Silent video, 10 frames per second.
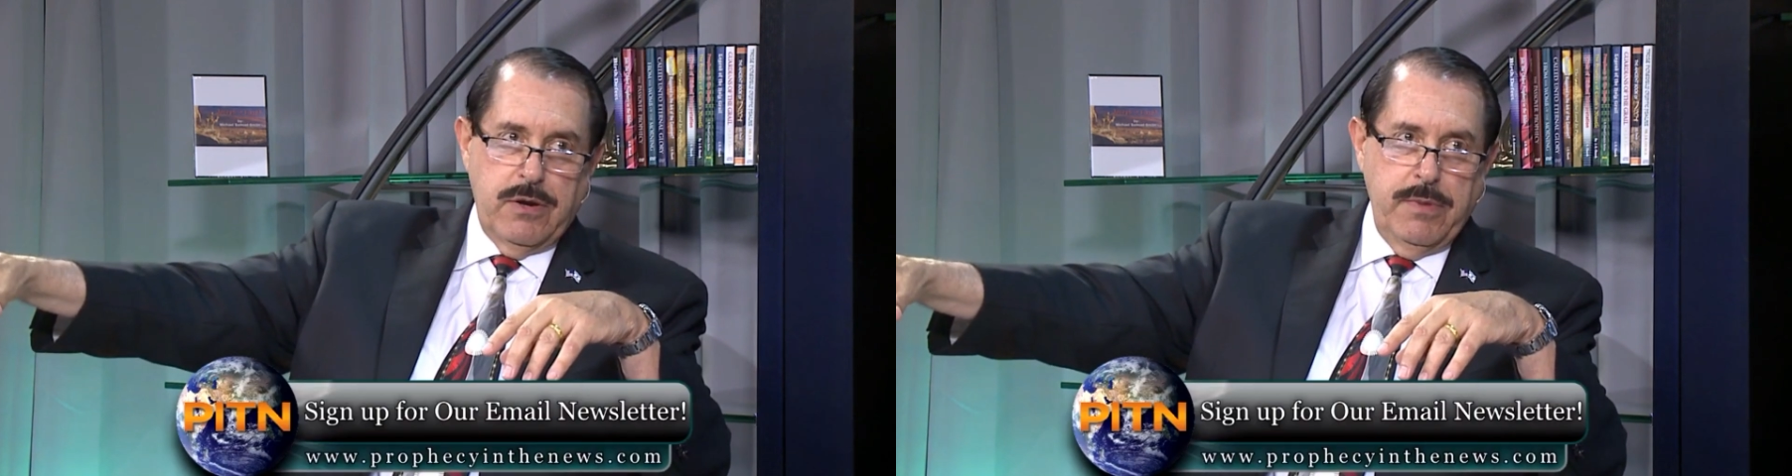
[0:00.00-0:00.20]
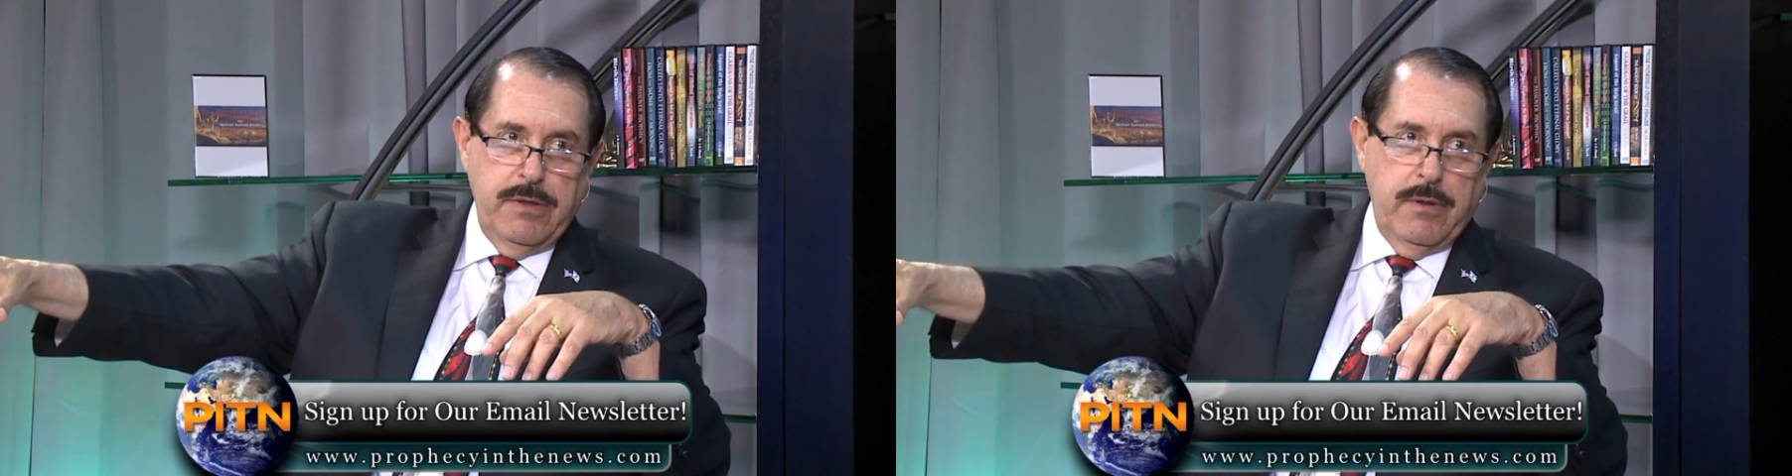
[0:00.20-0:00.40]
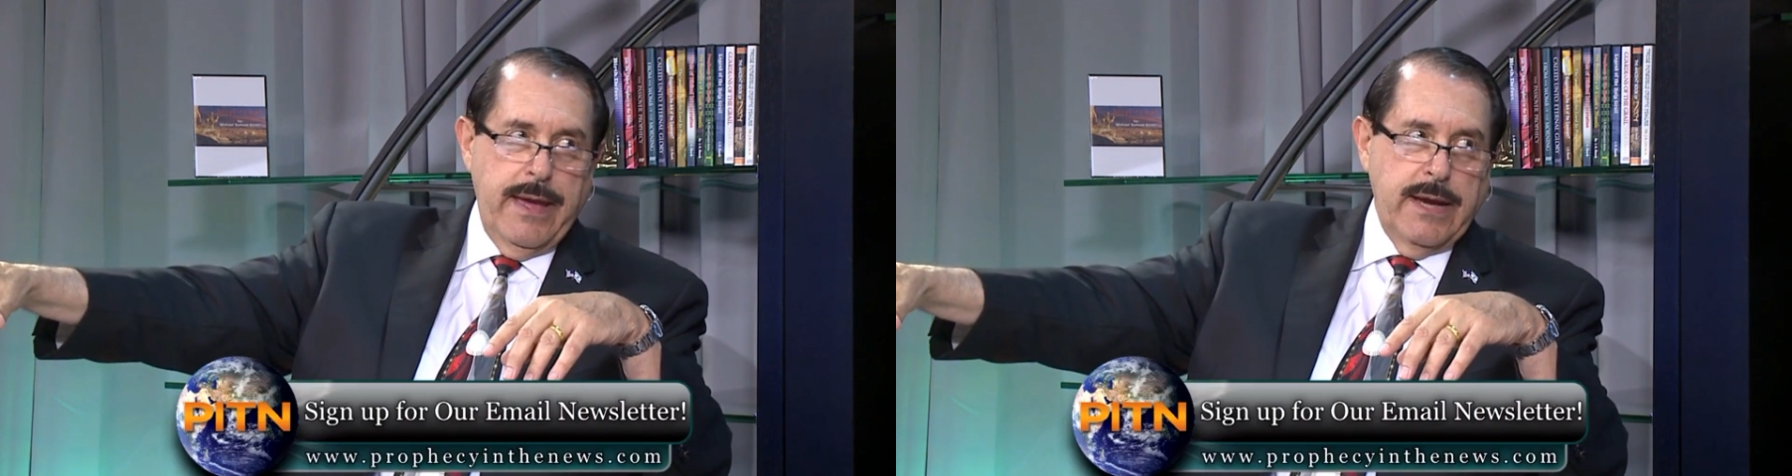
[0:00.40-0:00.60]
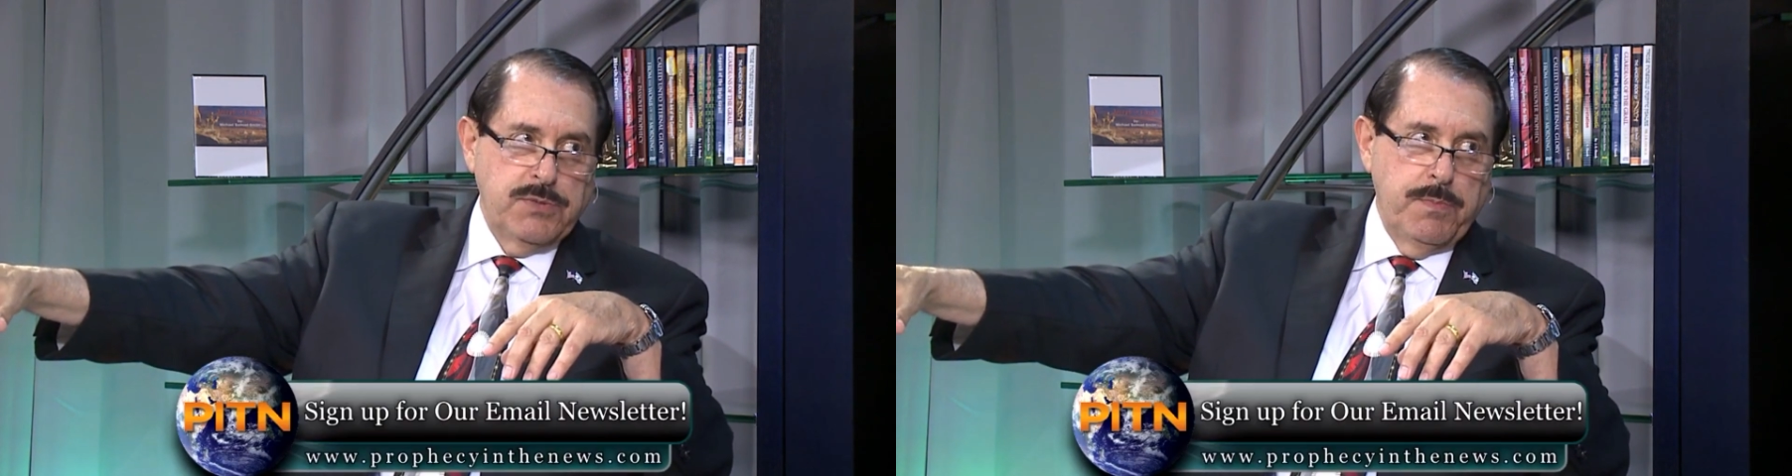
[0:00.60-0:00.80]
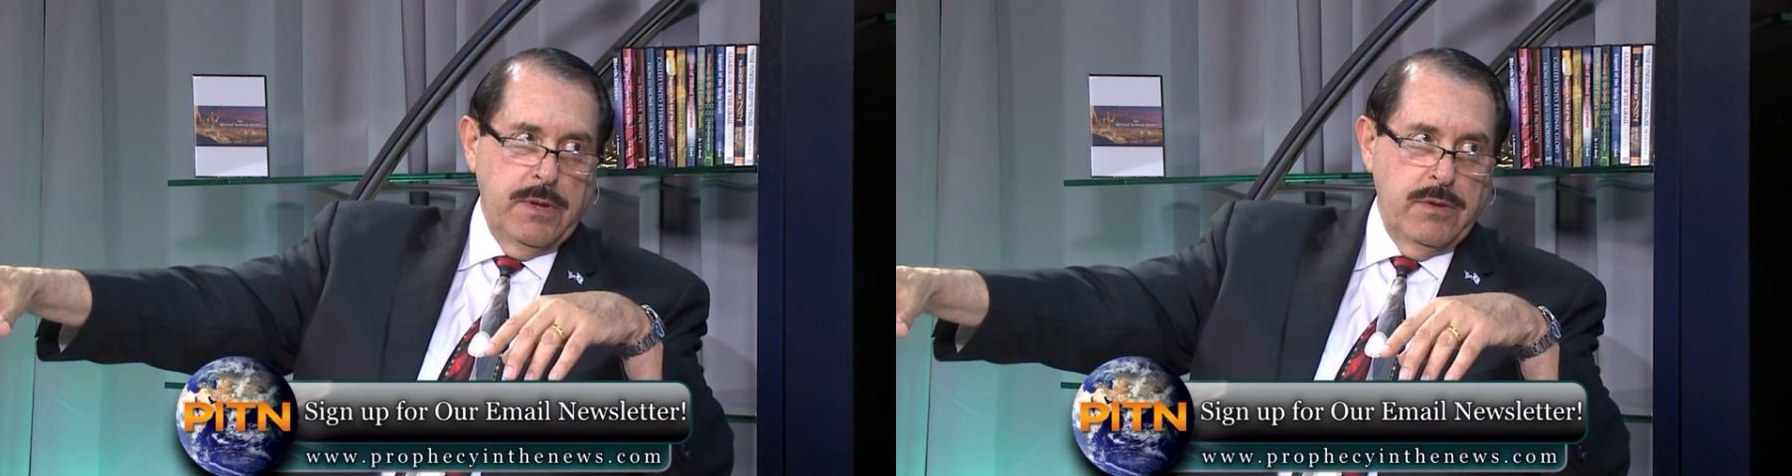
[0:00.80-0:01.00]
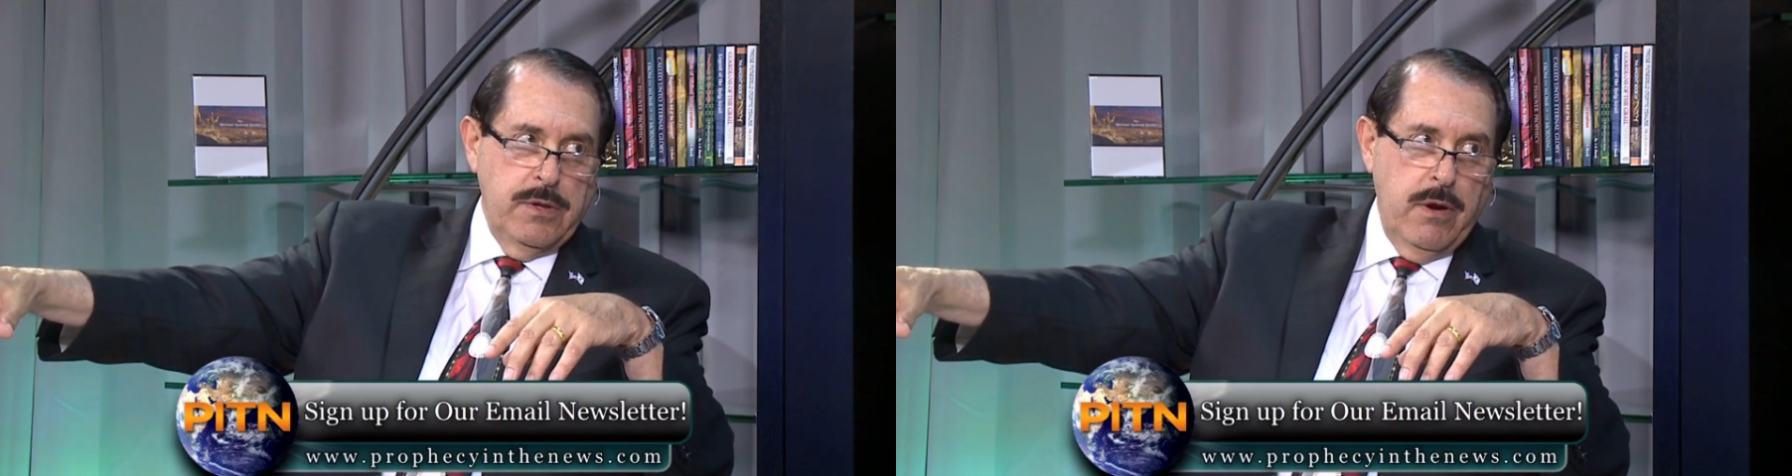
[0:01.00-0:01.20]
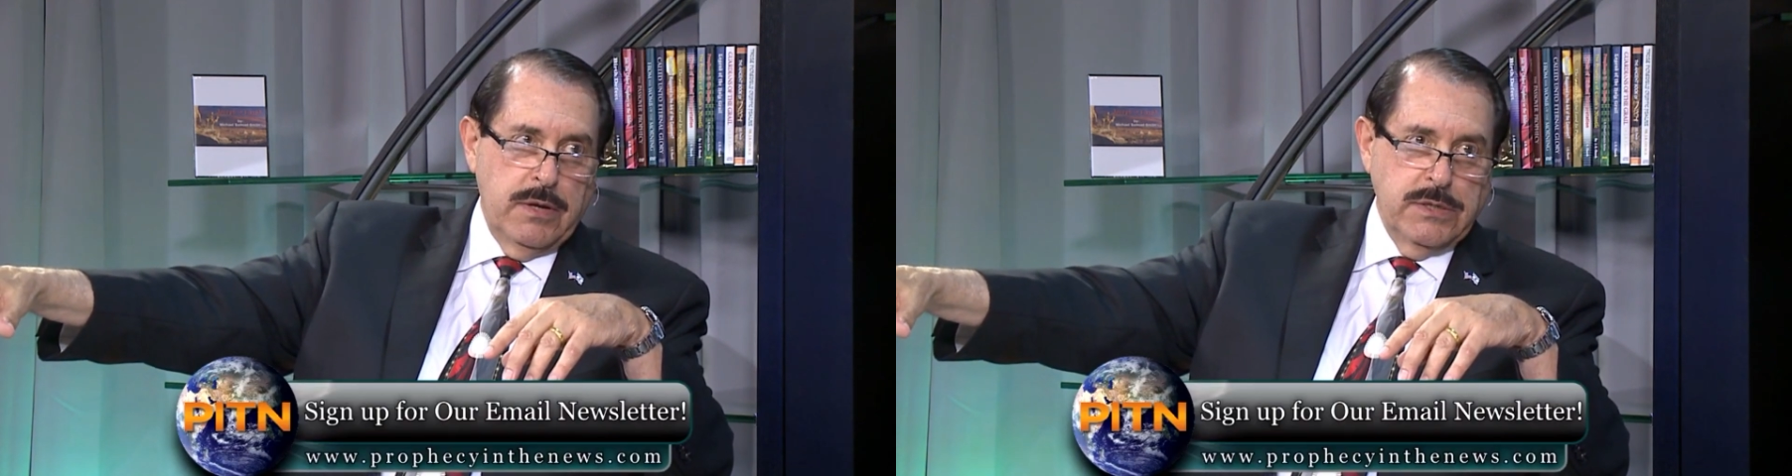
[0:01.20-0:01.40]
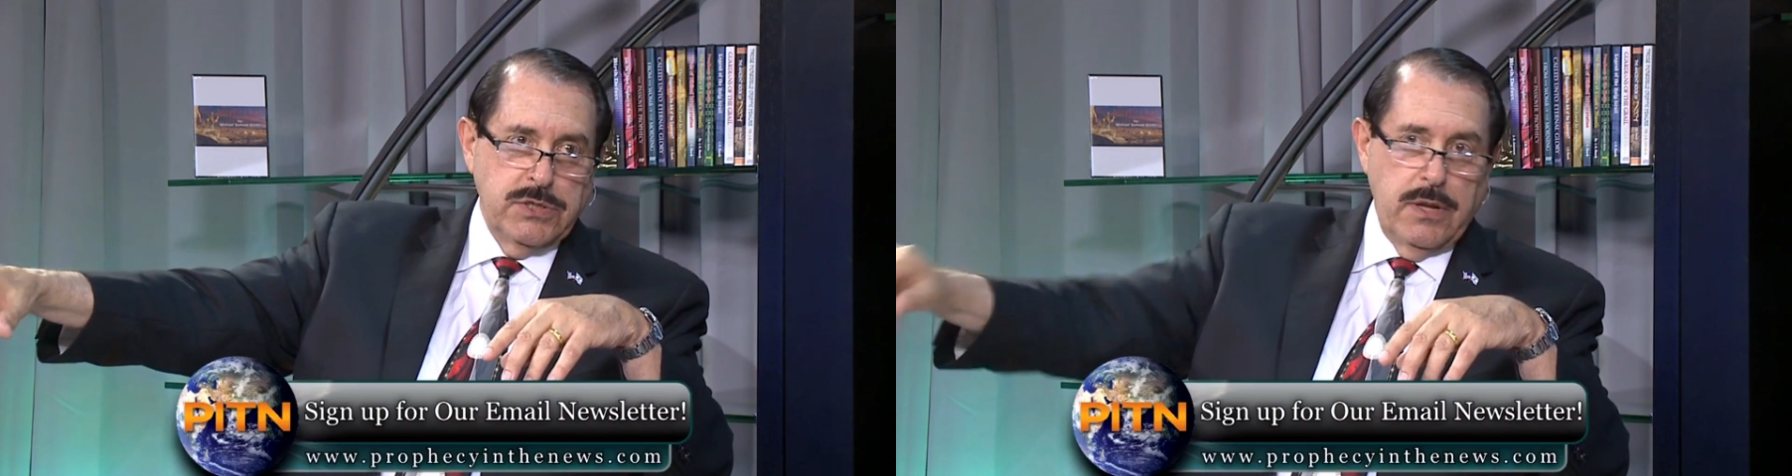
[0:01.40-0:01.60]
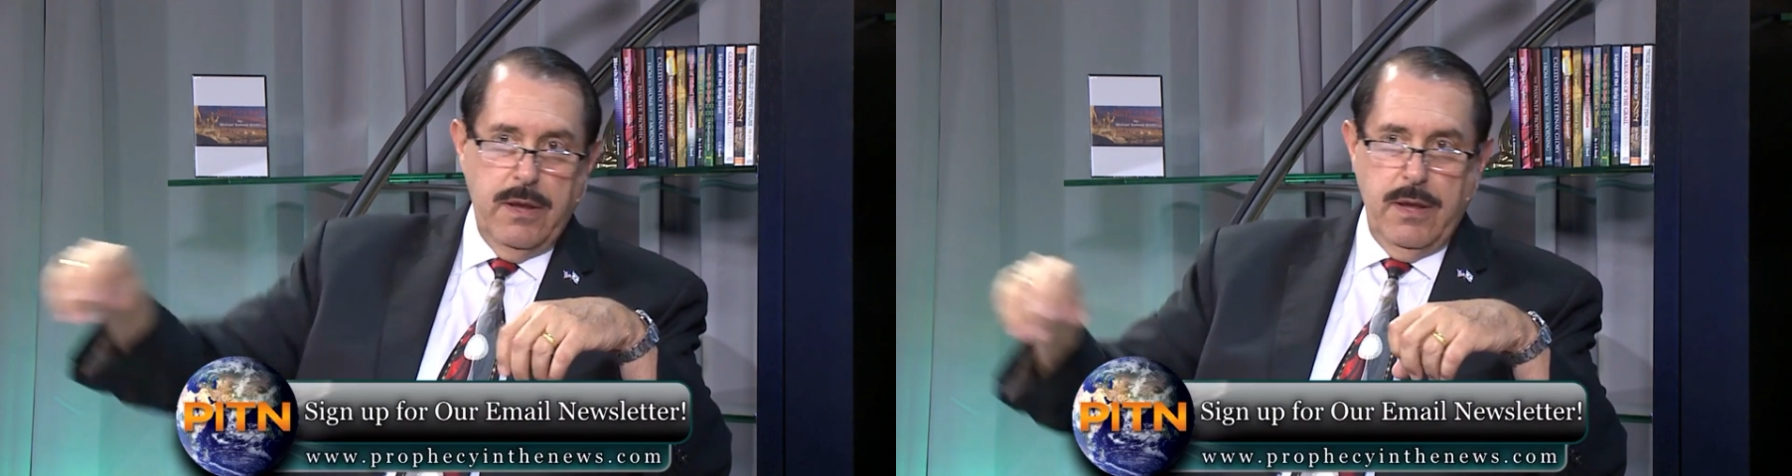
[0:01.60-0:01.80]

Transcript: to be the last, being the youngest.